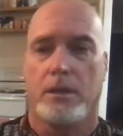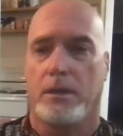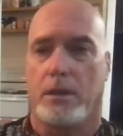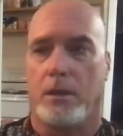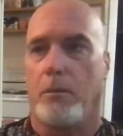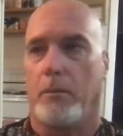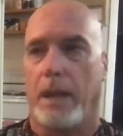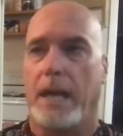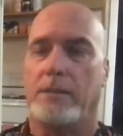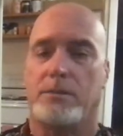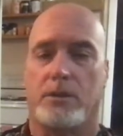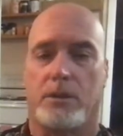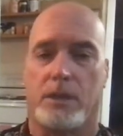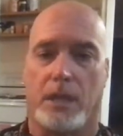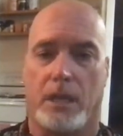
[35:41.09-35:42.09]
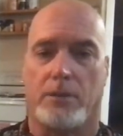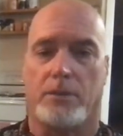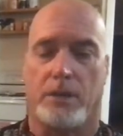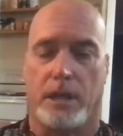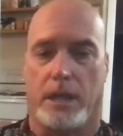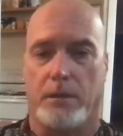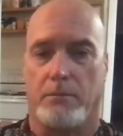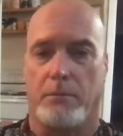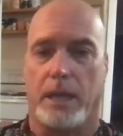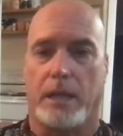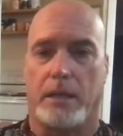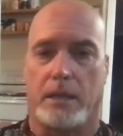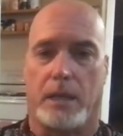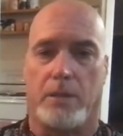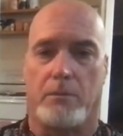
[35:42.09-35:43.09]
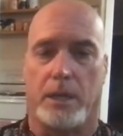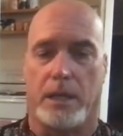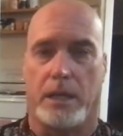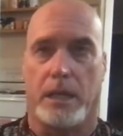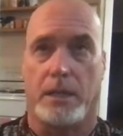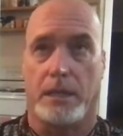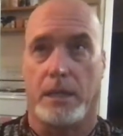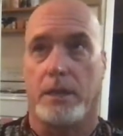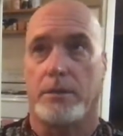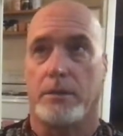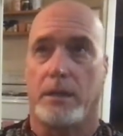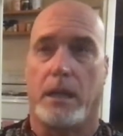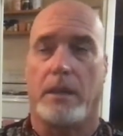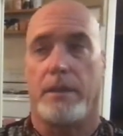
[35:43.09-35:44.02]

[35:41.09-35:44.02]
you know, master the internet and make a lot of money on the internet.